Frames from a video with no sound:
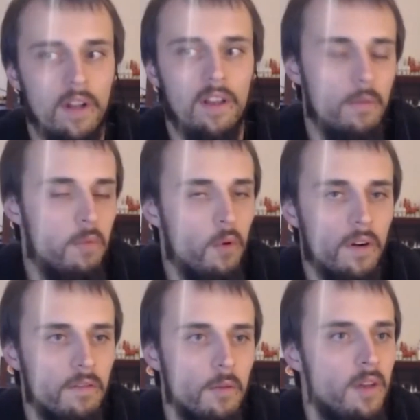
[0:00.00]
important
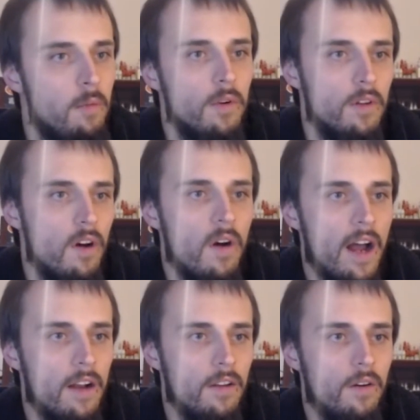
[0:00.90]
for people to know how to
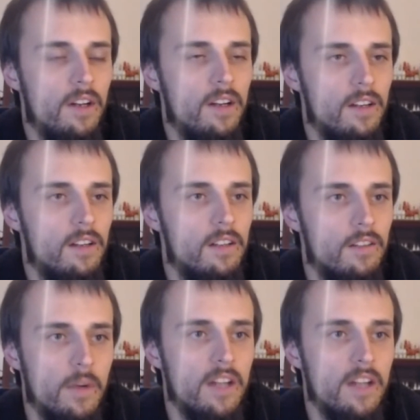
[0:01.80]
do it. Especially